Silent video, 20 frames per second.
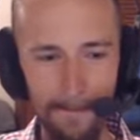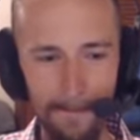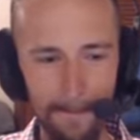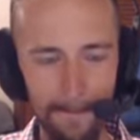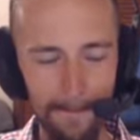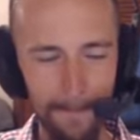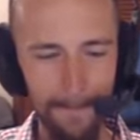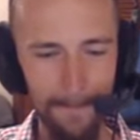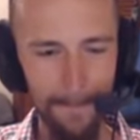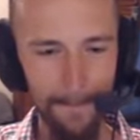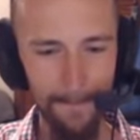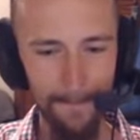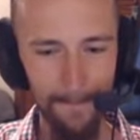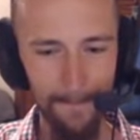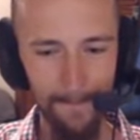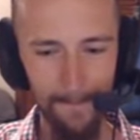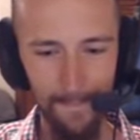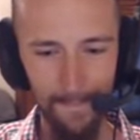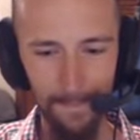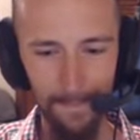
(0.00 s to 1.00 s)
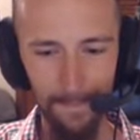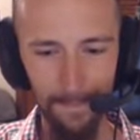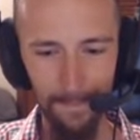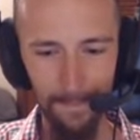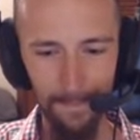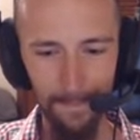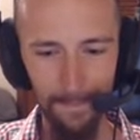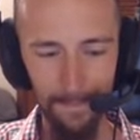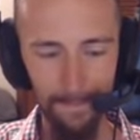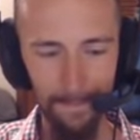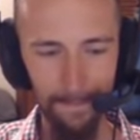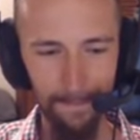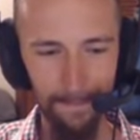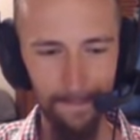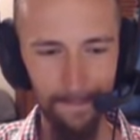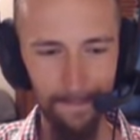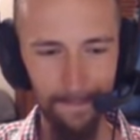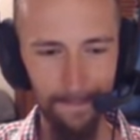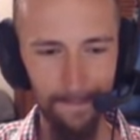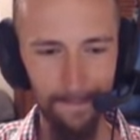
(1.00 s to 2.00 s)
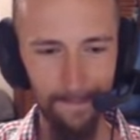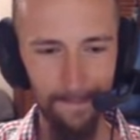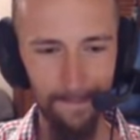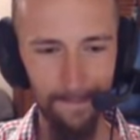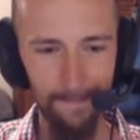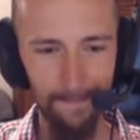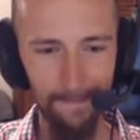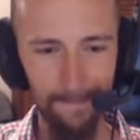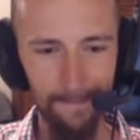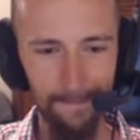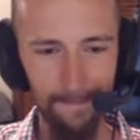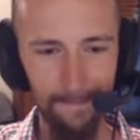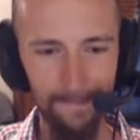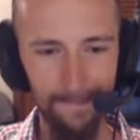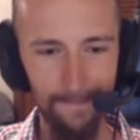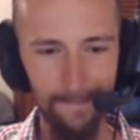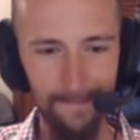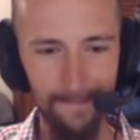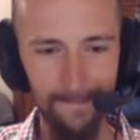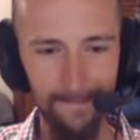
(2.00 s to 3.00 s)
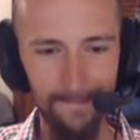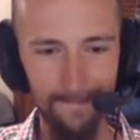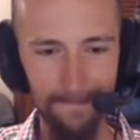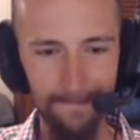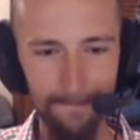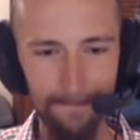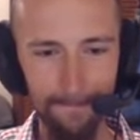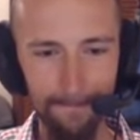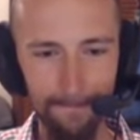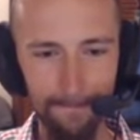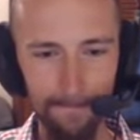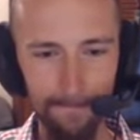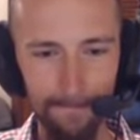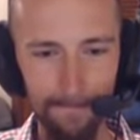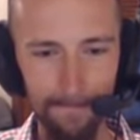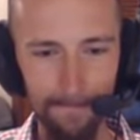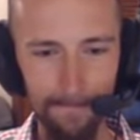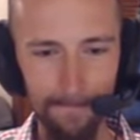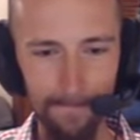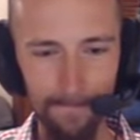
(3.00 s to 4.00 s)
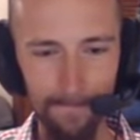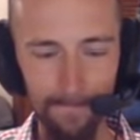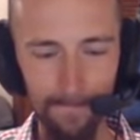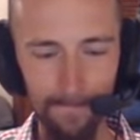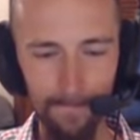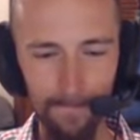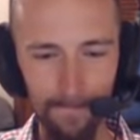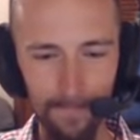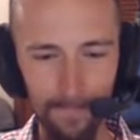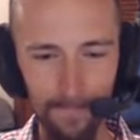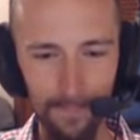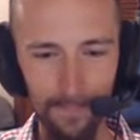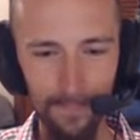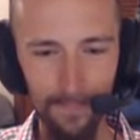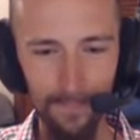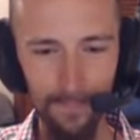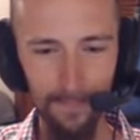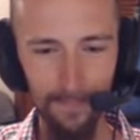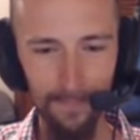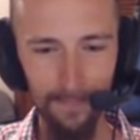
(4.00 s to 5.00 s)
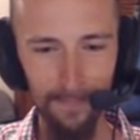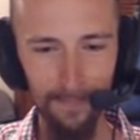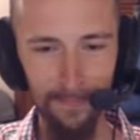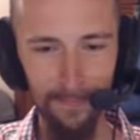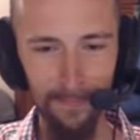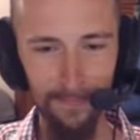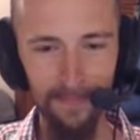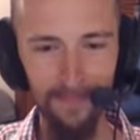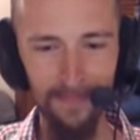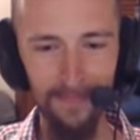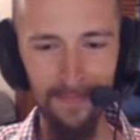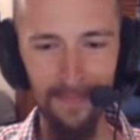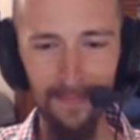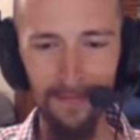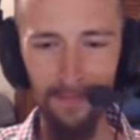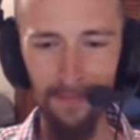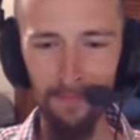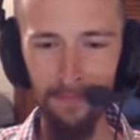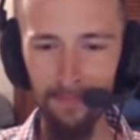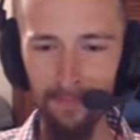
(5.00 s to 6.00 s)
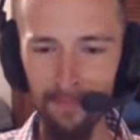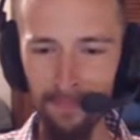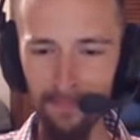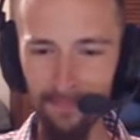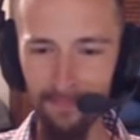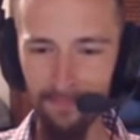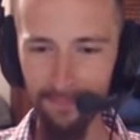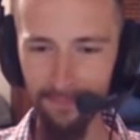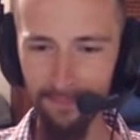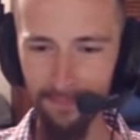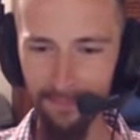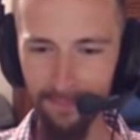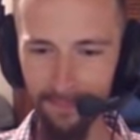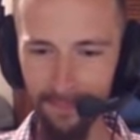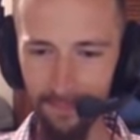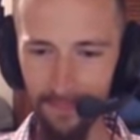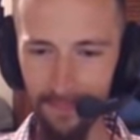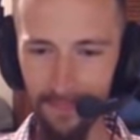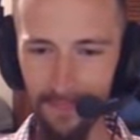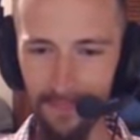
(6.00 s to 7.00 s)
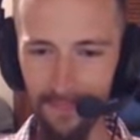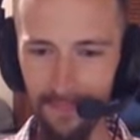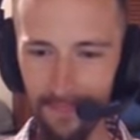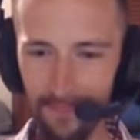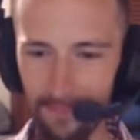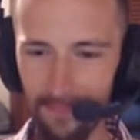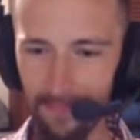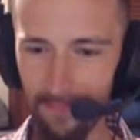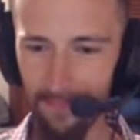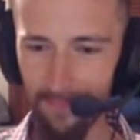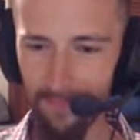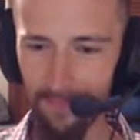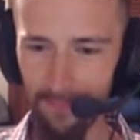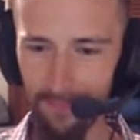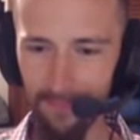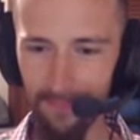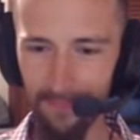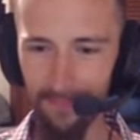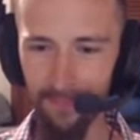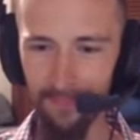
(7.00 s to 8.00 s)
(not speaking)